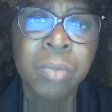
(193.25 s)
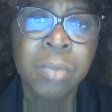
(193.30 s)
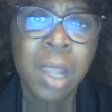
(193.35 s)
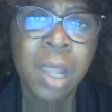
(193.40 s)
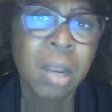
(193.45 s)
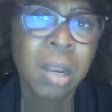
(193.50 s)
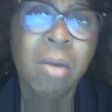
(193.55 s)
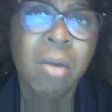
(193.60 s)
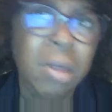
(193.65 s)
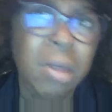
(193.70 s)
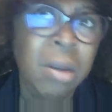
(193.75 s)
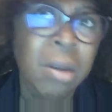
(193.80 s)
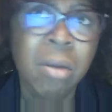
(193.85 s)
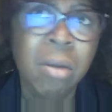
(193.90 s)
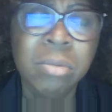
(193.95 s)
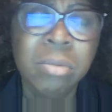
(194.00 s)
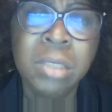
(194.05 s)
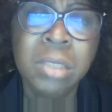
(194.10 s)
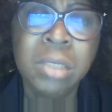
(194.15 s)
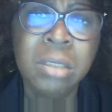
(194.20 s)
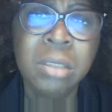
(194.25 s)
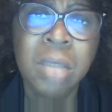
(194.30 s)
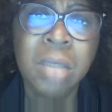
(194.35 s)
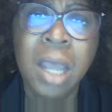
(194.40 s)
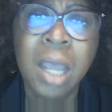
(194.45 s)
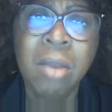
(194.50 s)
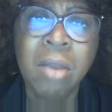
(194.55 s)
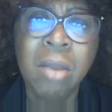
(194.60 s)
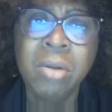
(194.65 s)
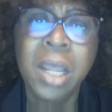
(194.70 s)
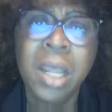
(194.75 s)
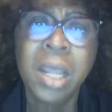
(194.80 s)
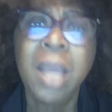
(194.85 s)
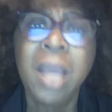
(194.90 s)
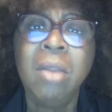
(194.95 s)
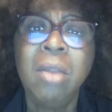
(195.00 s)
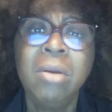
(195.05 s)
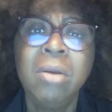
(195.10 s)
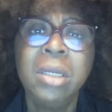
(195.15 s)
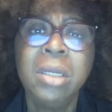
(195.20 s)
How
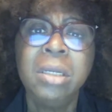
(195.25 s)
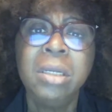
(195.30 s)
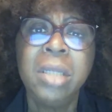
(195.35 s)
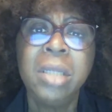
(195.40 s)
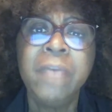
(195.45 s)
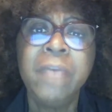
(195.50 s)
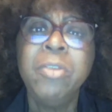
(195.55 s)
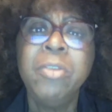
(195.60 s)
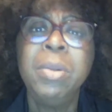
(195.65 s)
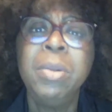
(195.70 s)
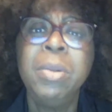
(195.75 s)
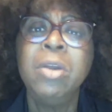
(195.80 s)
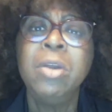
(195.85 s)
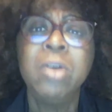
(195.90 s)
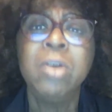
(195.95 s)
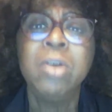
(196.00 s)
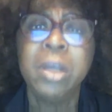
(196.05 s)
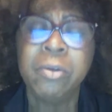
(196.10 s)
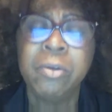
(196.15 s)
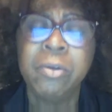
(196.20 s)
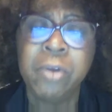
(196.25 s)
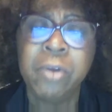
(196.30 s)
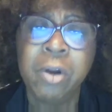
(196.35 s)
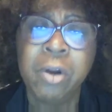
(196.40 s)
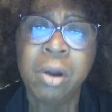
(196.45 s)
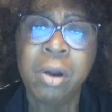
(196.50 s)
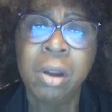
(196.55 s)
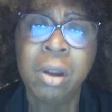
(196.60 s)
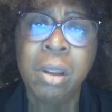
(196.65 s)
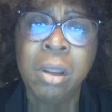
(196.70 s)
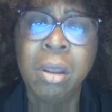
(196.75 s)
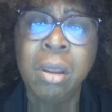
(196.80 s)
long have you been cooking for her?